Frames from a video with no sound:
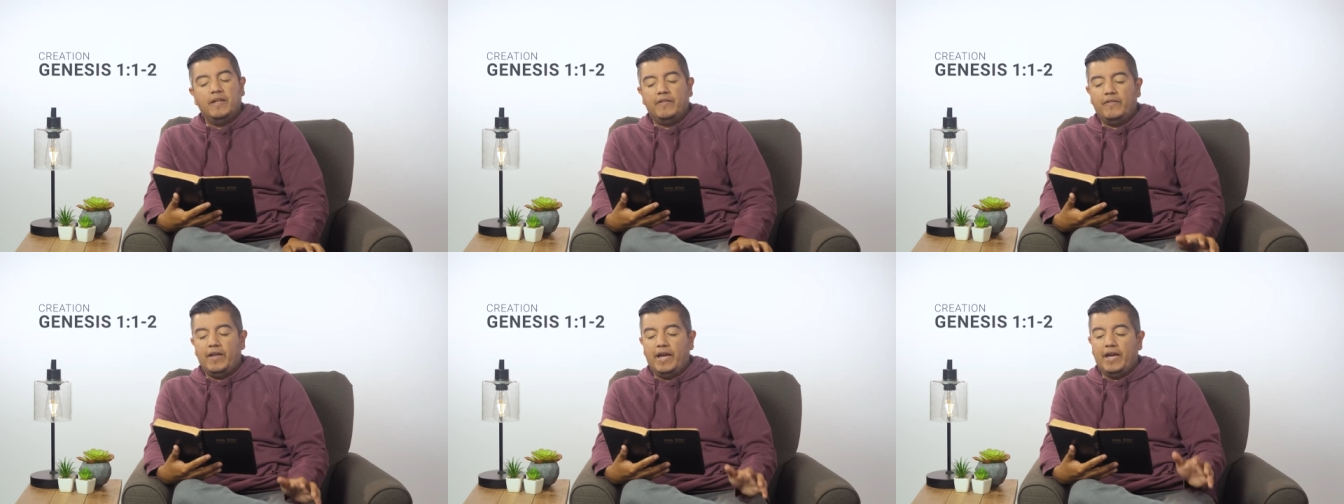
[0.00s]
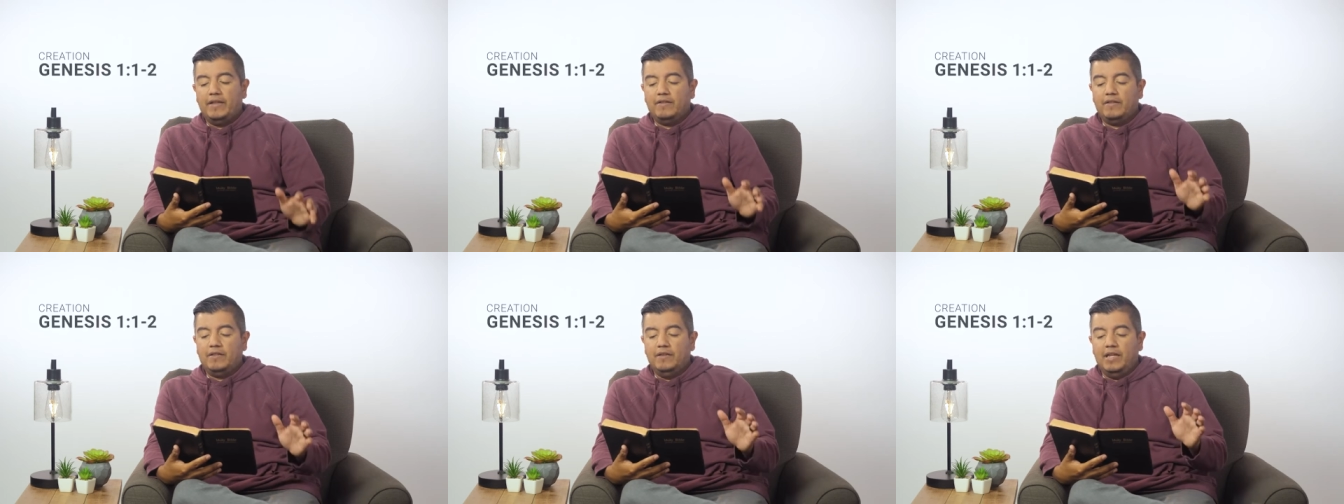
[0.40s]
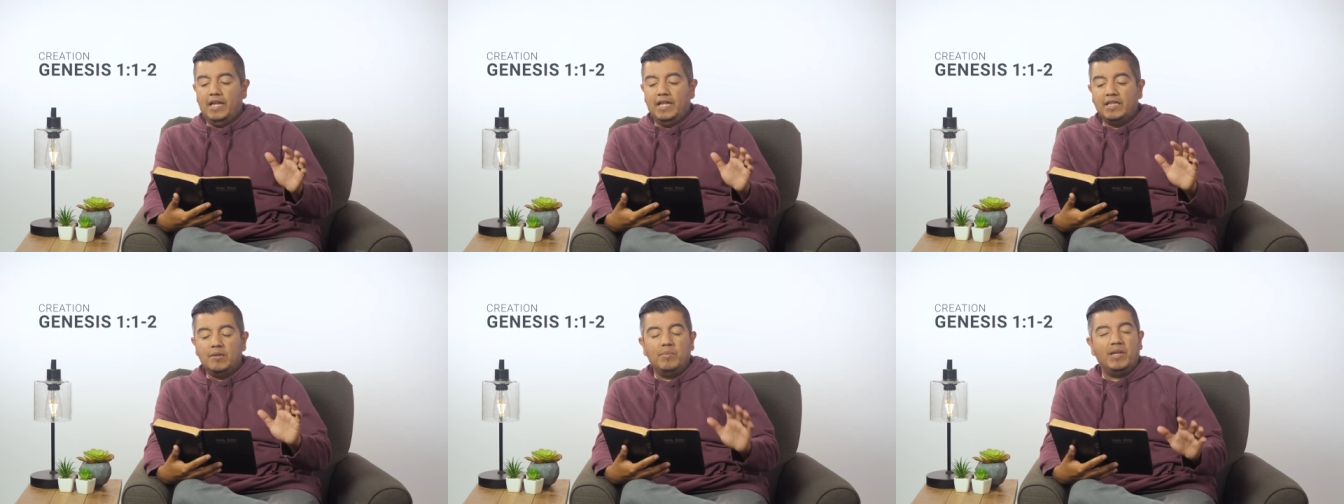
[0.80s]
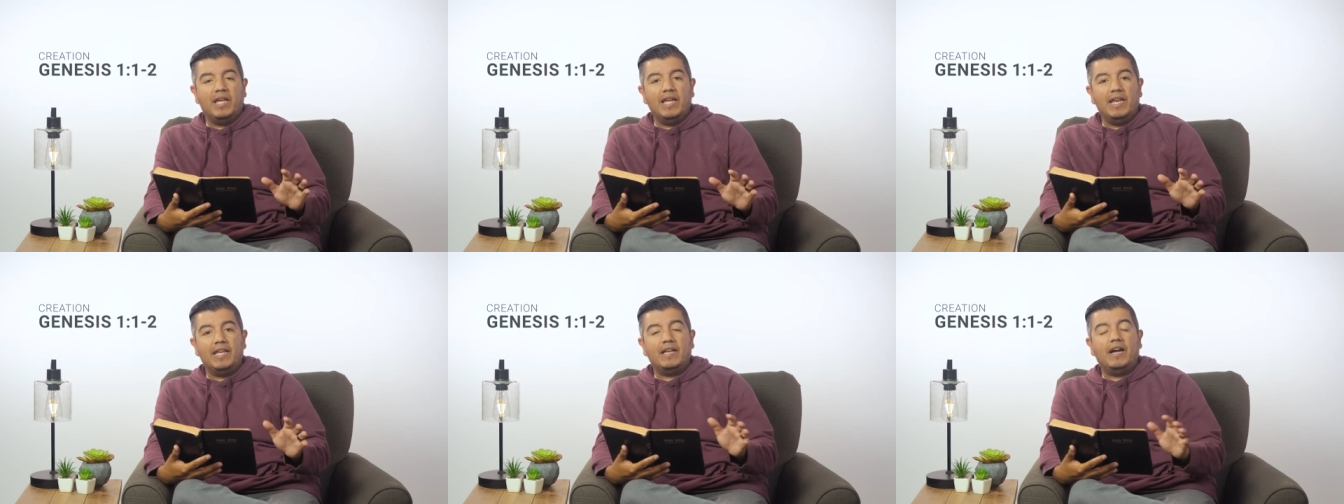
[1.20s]
that in the
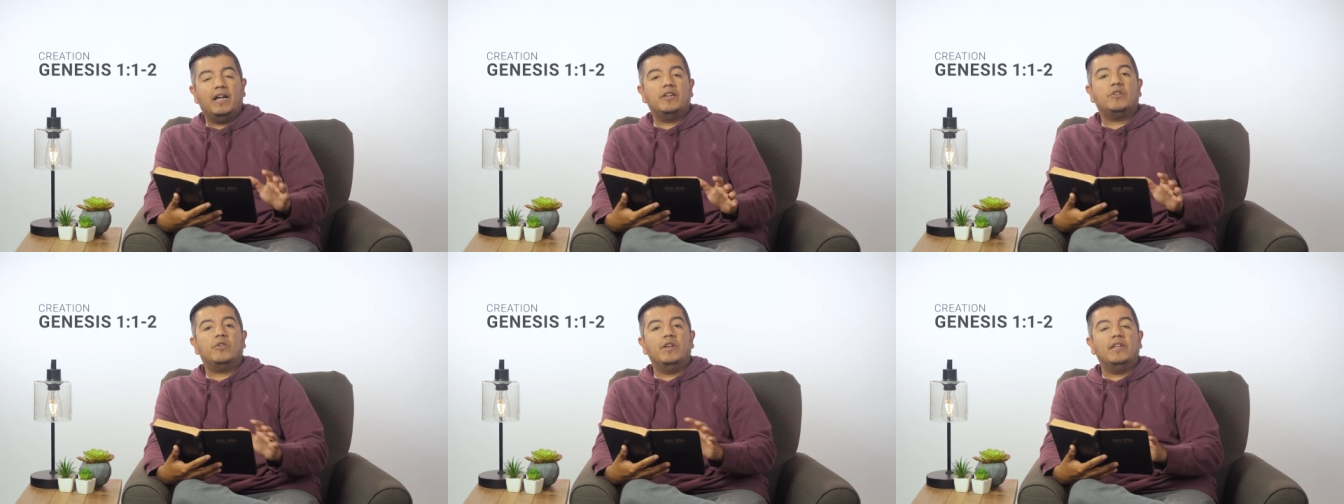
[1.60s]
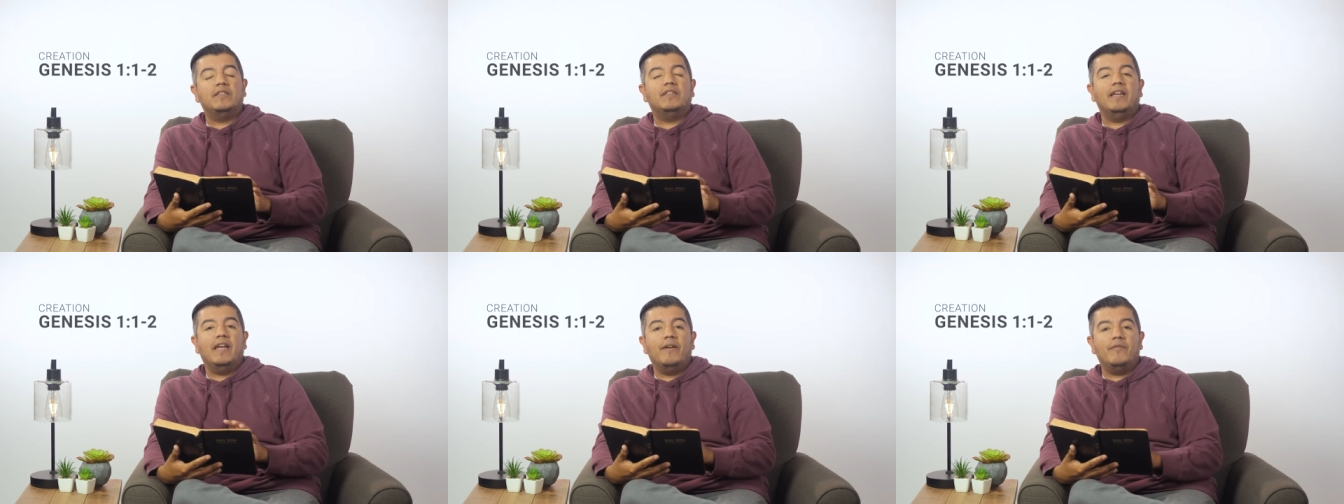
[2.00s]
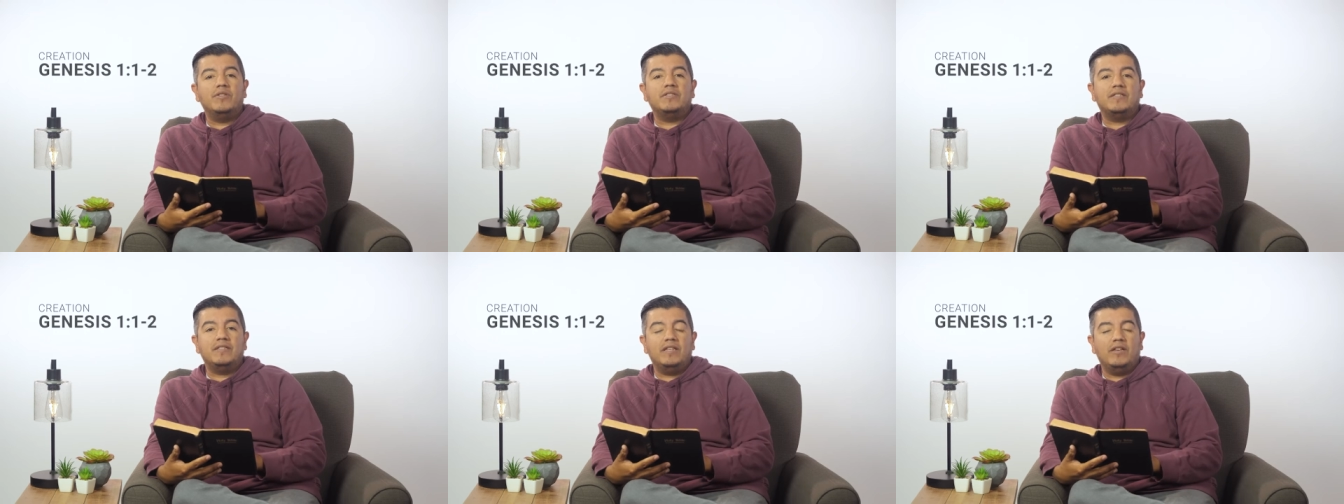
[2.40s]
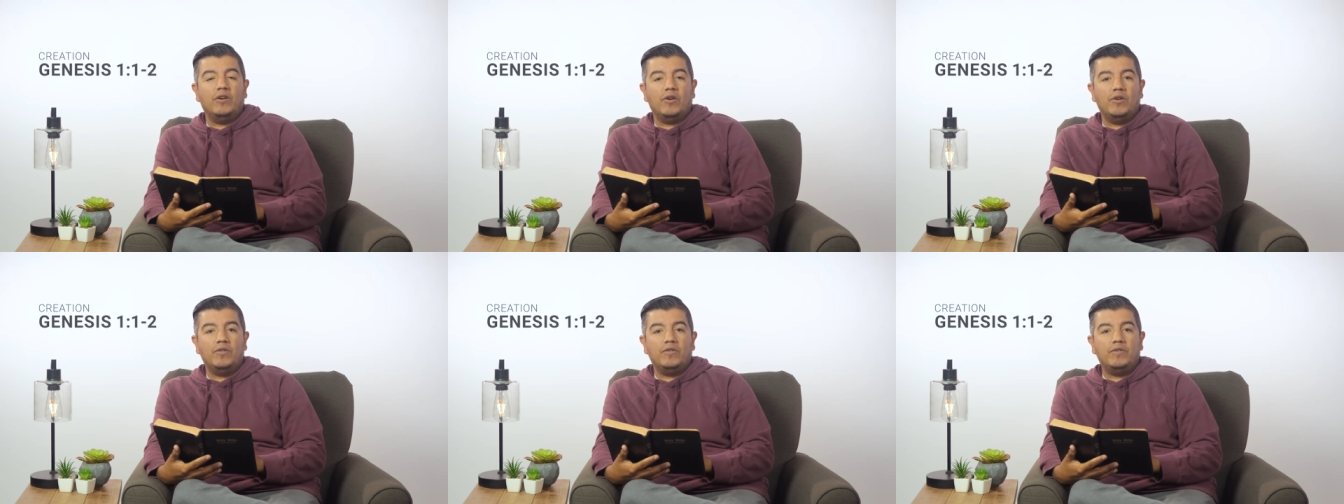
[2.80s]
beginning God created the heavens and the
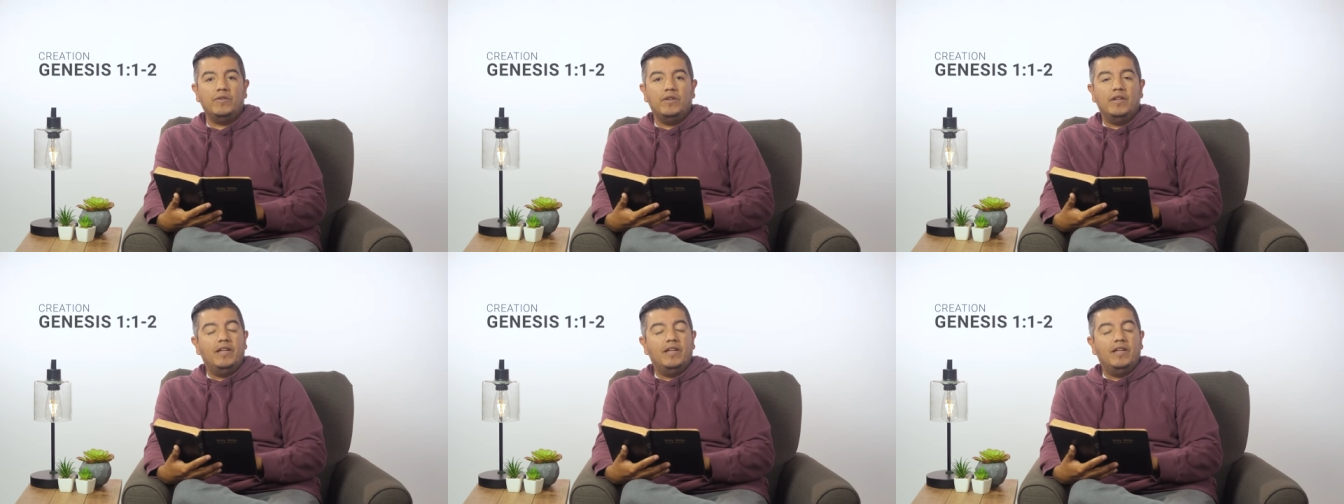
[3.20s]
earth.